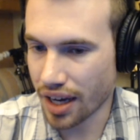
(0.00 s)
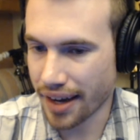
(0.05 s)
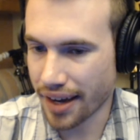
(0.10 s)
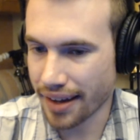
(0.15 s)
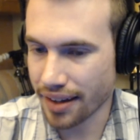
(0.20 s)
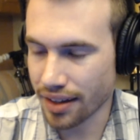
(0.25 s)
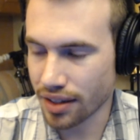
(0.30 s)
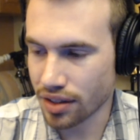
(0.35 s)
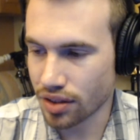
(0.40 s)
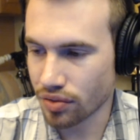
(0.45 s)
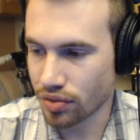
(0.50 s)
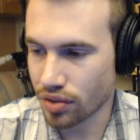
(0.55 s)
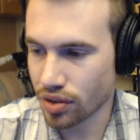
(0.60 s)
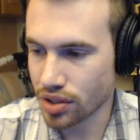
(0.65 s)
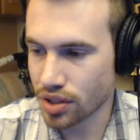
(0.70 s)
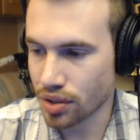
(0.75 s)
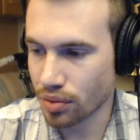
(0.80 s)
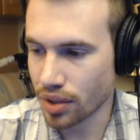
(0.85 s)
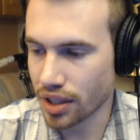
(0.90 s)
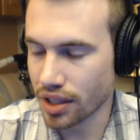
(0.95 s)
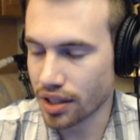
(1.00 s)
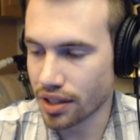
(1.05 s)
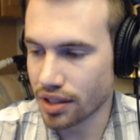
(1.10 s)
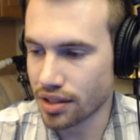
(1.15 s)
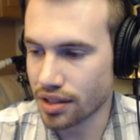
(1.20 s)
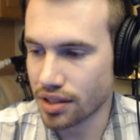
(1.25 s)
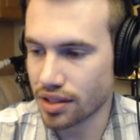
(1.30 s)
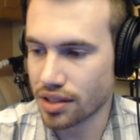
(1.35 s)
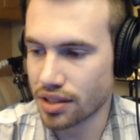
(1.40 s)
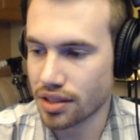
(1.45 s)
I like The Force
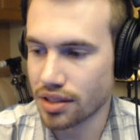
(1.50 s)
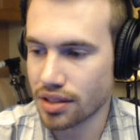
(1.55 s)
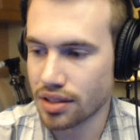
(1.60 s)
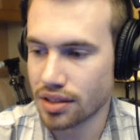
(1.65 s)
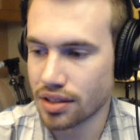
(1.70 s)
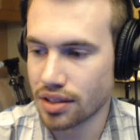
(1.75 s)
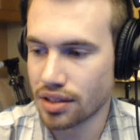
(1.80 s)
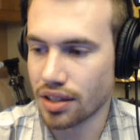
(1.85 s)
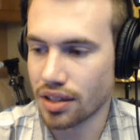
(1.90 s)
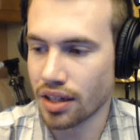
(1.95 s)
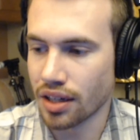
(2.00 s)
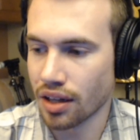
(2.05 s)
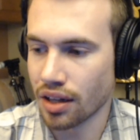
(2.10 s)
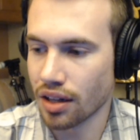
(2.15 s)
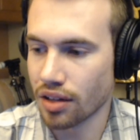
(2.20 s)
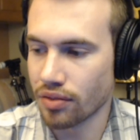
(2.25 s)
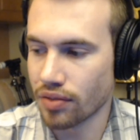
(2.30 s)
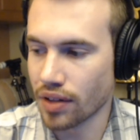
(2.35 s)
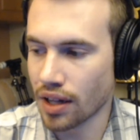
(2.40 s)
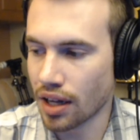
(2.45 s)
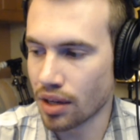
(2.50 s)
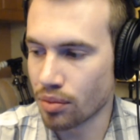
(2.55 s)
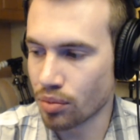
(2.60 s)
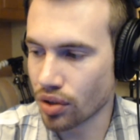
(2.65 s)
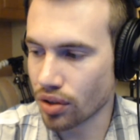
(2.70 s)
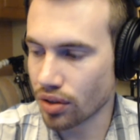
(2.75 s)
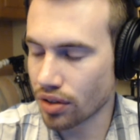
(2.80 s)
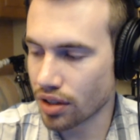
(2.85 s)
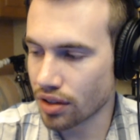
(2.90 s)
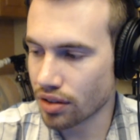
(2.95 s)
Awakens a hell of a lot
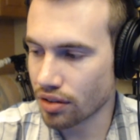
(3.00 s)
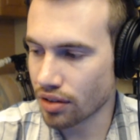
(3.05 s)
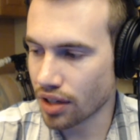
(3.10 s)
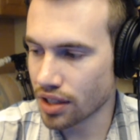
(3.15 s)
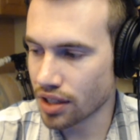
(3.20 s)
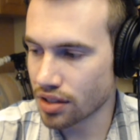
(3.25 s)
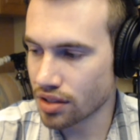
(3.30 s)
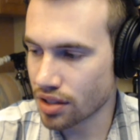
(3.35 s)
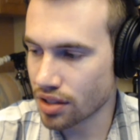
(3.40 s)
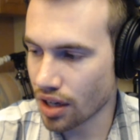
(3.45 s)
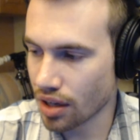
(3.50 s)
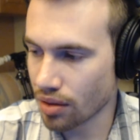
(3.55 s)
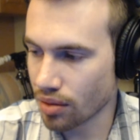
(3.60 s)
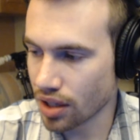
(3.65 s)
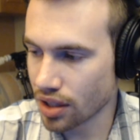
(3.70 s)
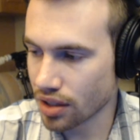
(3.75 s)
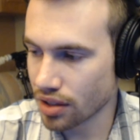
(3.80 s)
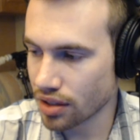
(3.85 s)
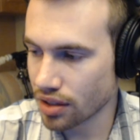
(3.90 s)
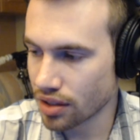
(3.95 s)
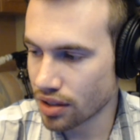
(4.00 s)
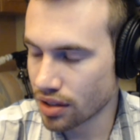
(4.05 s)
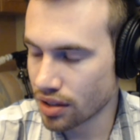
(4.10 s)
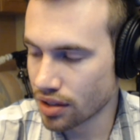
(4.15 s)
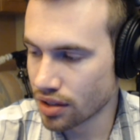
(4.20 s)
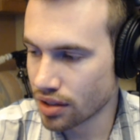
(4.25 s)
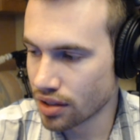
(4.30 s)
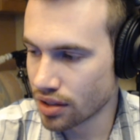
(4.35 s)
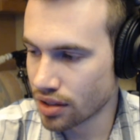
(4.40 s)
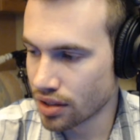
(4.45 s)
more than The Rise of Skywalker.
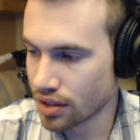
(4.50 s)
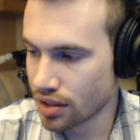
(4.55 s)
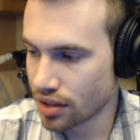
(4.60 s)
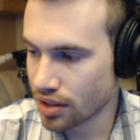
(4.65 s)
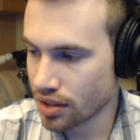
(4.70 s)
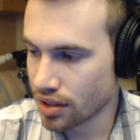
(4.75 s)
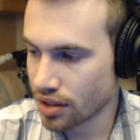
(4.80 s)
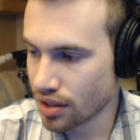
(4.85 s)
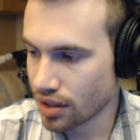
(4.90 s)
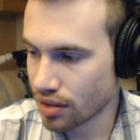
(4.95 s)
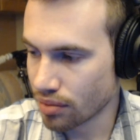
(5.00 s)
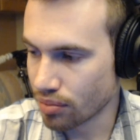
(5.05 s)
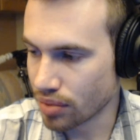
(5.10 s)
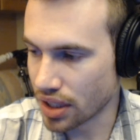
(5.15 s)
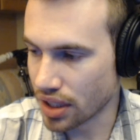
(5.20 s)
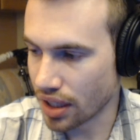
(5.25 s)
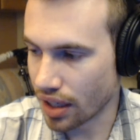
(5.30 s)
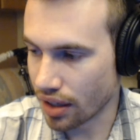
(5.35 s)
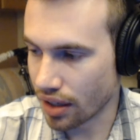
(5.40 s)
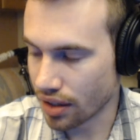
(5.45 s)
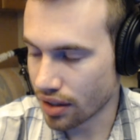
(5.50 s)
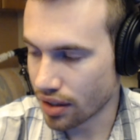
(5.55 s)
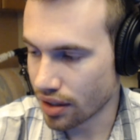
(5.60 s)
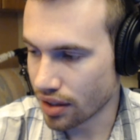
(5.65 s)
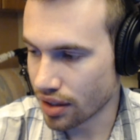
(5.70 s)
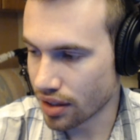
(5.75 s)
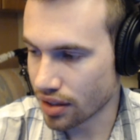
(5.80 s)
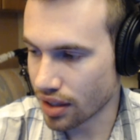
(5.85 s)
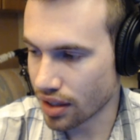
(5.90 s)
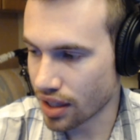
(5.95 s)
But yeah,
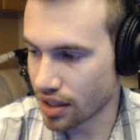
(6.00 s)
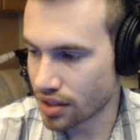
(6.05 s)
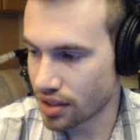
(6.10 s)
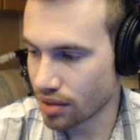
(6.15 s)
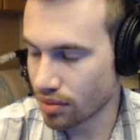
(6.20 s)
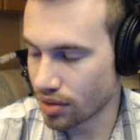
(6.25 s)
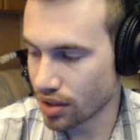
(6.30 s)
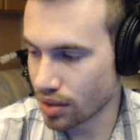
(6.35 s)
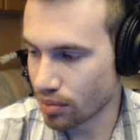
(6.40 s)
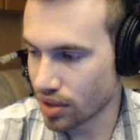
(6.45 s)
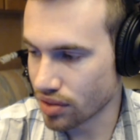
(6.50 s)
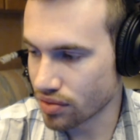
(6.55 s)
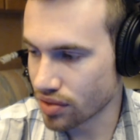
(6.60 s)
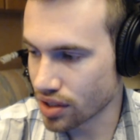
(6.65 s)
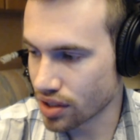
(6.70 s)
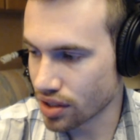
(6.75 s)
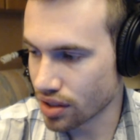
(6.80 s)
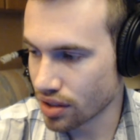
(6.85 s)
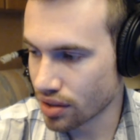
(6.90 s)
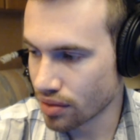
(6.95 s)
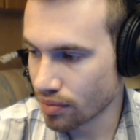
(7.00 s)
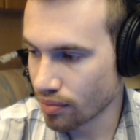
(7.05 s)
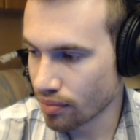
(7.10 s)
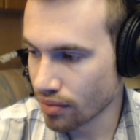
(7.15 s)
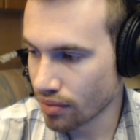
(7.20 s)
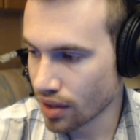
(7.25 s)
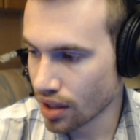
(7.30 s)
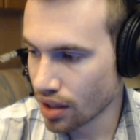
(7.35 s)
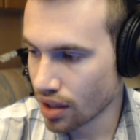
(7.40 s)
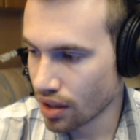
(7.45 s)
I see what you mean for sure.
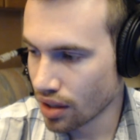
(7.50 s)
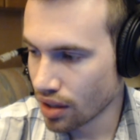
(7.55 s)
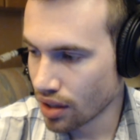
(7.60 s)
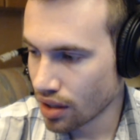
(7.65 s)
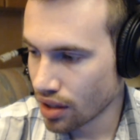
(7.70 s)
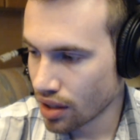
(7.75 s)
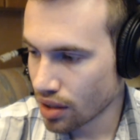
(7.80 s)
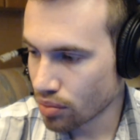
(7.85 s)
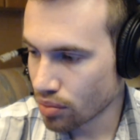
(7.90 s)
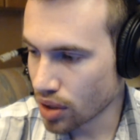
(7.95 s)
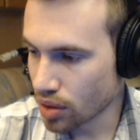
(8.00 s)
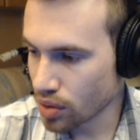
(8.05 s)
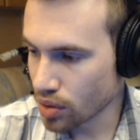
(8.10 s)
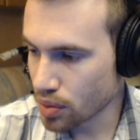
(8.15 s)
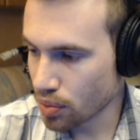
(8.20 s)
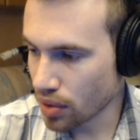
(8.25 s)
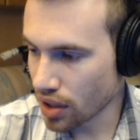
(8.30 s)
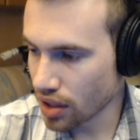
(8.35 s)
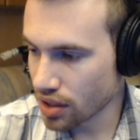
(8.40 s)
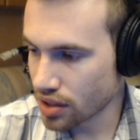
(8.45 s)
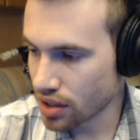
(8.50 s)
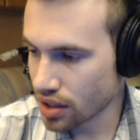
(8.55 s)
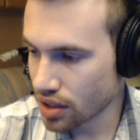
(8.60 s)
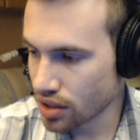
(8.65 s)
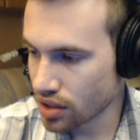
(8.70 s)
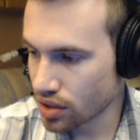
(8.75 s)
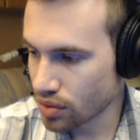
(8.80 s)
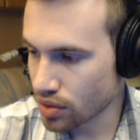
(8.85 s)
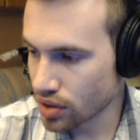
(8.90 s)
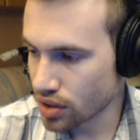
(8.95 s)
Prequels
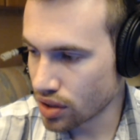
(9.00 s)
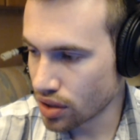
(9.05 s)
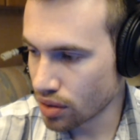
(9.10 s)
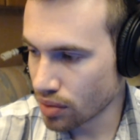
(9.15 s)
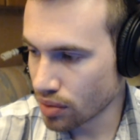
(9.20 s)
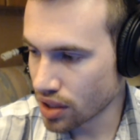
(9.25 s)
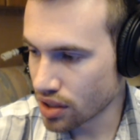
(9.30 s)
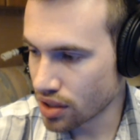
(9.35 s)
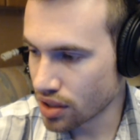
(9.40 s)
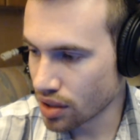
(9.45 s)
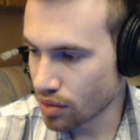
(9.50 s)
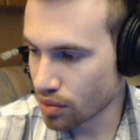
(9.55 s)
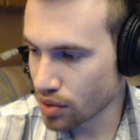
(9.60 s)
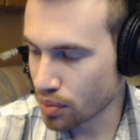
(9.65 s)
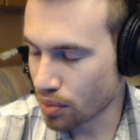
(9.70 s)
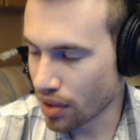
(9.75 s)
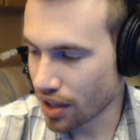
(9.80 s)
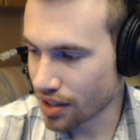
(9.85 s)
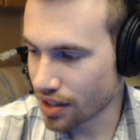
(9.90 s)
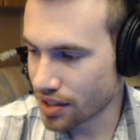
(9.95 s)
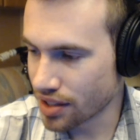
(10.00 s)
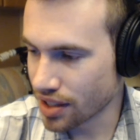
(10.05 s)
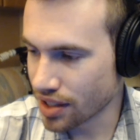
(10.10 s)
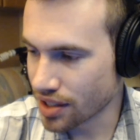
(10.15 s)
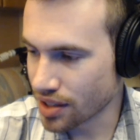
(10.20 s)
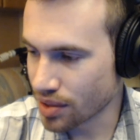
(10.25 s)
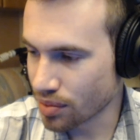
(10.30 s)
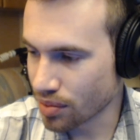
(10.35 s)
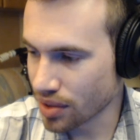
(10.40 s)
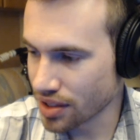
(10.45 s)
politics were too much. Sequels
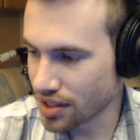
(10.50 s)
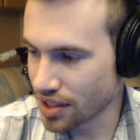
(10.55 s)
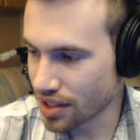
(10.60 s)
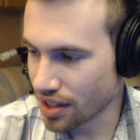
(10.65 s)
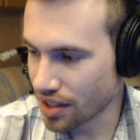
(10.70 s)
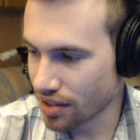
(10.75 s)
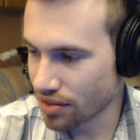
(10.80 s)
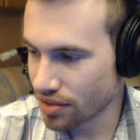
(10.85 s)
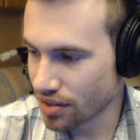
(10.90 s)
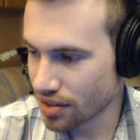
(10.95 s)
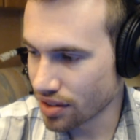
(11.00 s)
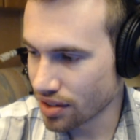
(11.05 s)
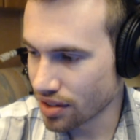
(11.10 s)
politics weren't enough.